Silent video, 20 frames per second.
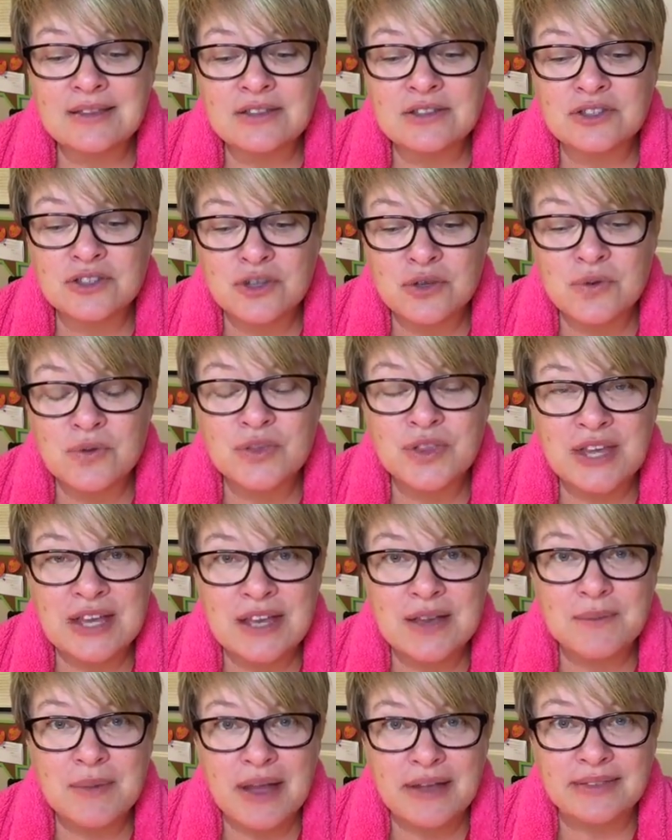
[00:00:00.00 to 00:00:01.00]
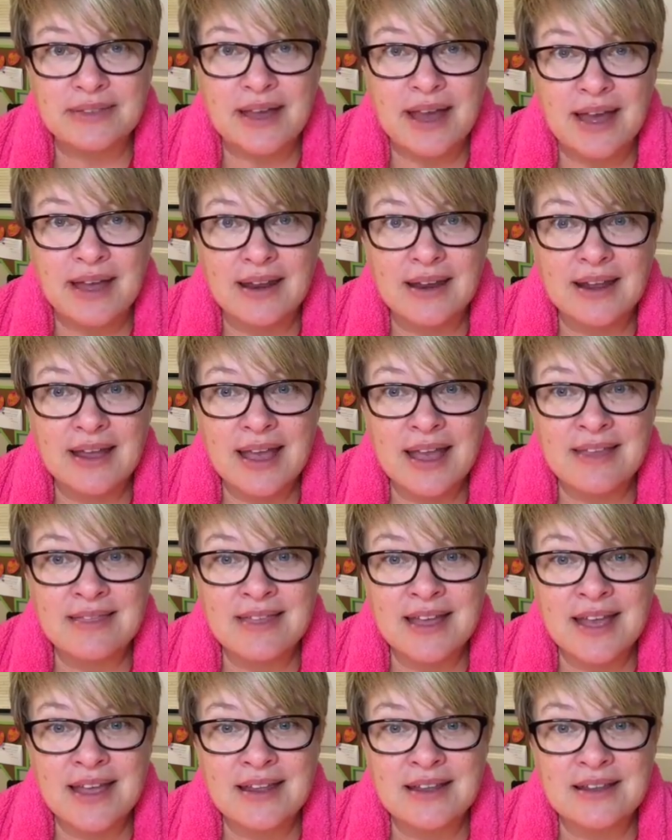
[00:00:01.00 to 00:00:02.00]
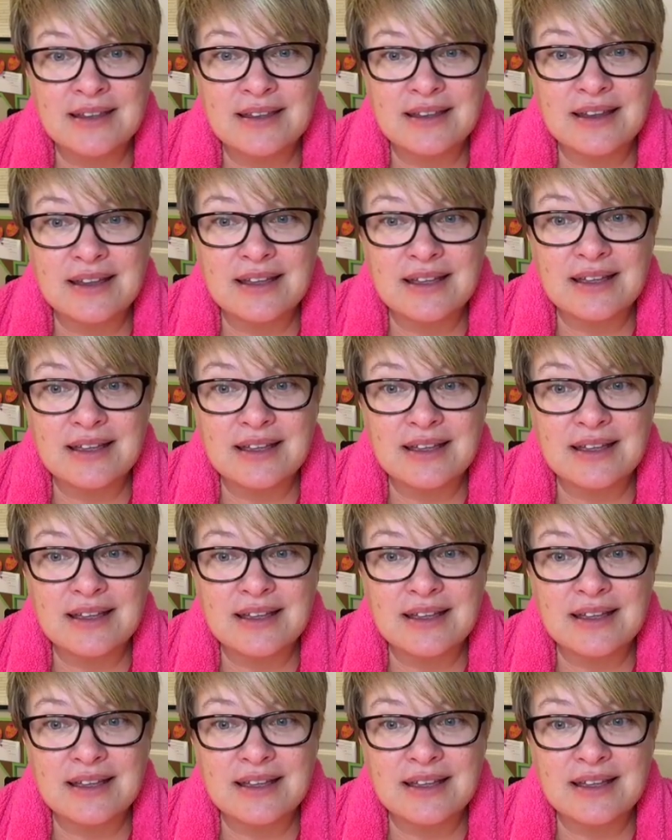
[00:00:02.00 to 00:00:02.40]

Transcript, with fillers: do think about that and then